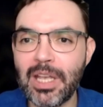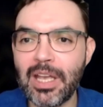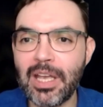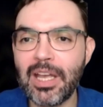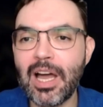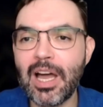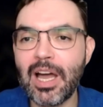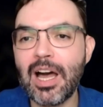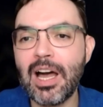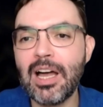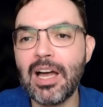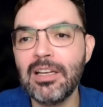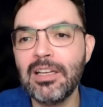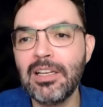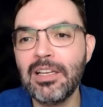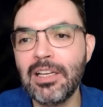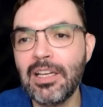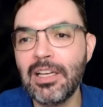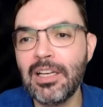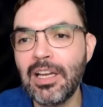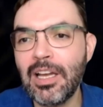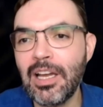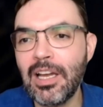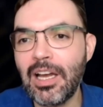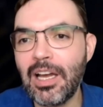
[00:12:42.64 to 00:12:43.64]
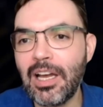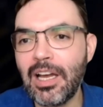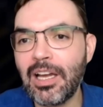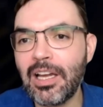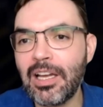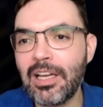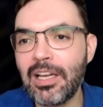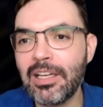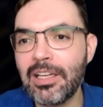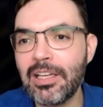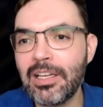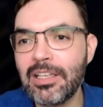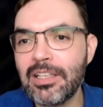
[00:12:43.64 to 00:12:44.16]
Yeha.
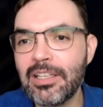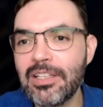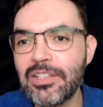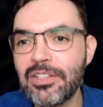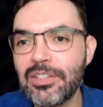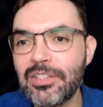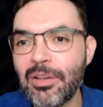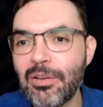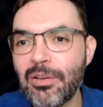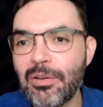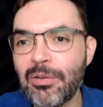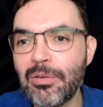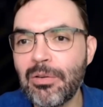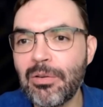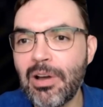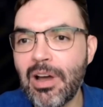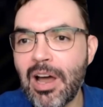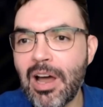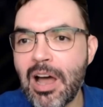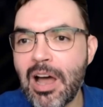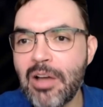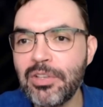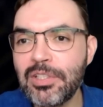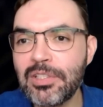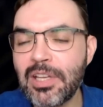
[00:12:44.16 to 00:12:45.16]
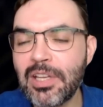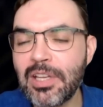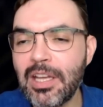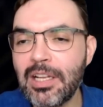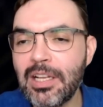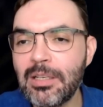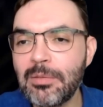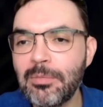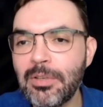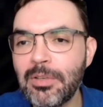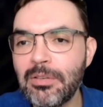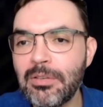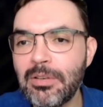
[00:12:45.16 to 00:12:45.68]
So how
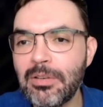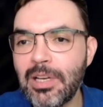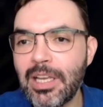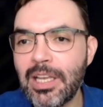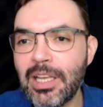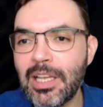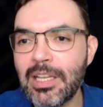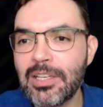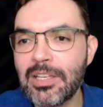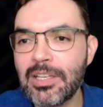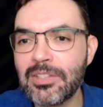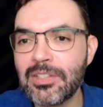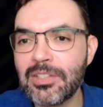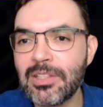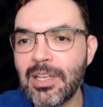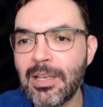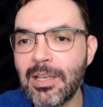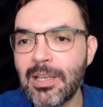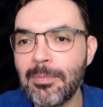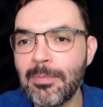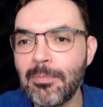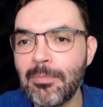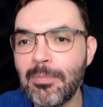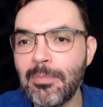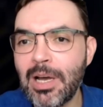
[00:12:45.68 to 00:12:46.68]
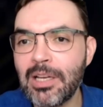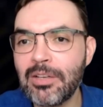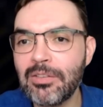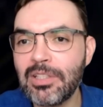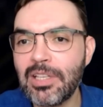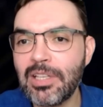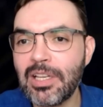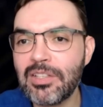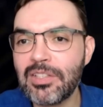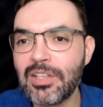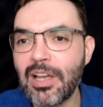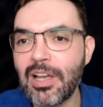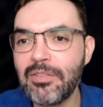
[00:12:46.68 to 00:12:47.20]
scalable is the
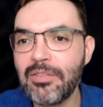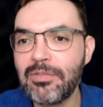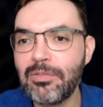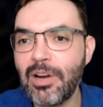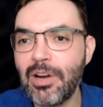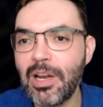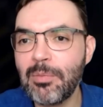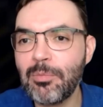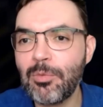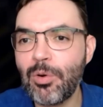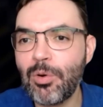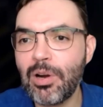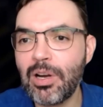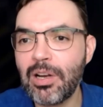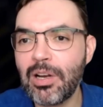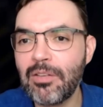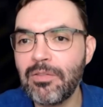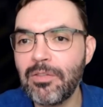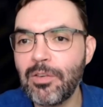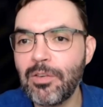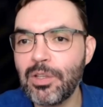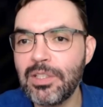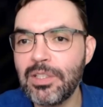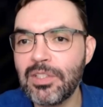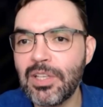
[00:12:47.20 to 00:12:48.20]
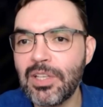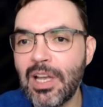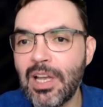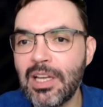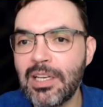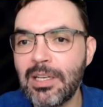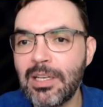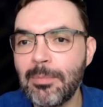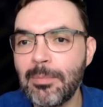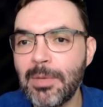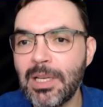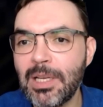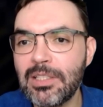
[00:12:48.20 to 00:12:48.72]
Biotessera framework for
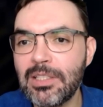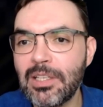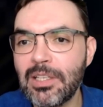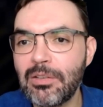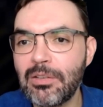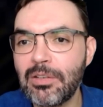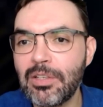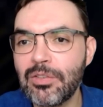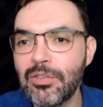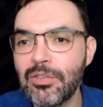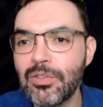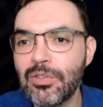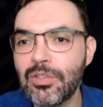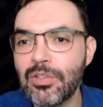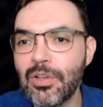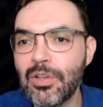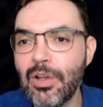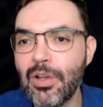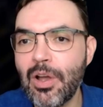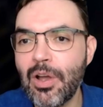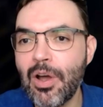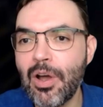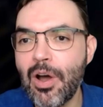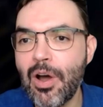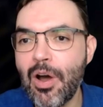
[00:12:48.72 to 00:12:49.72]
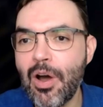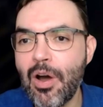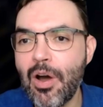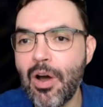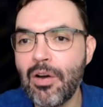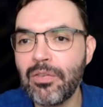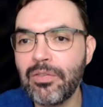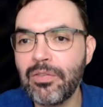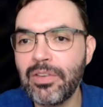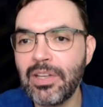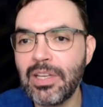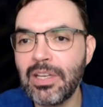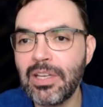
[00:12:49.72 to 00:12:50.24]
designing materials
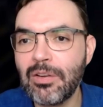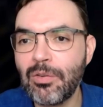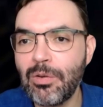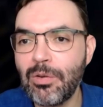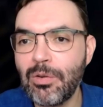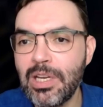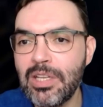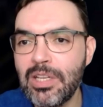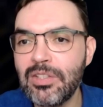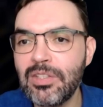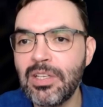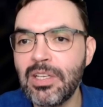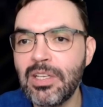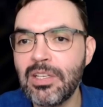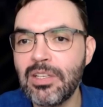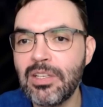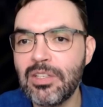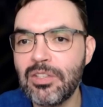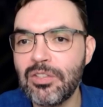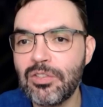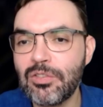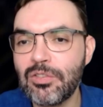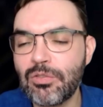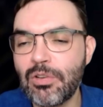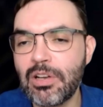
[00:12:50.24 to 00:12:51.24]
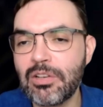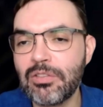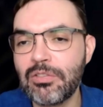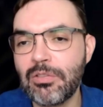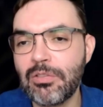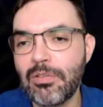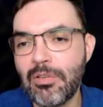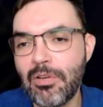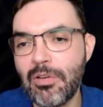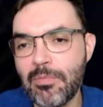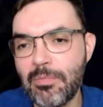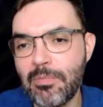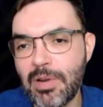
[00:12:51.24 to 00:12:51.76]
of increasing
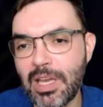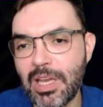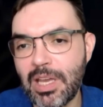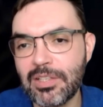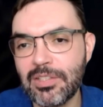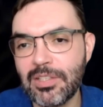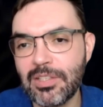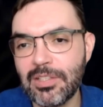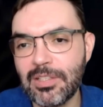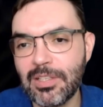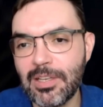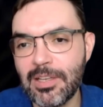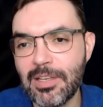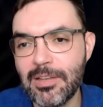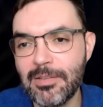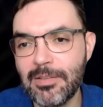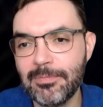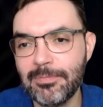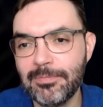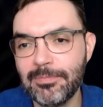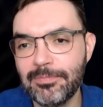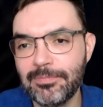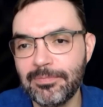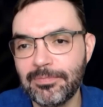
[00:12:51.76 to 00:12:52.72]
structural complexity?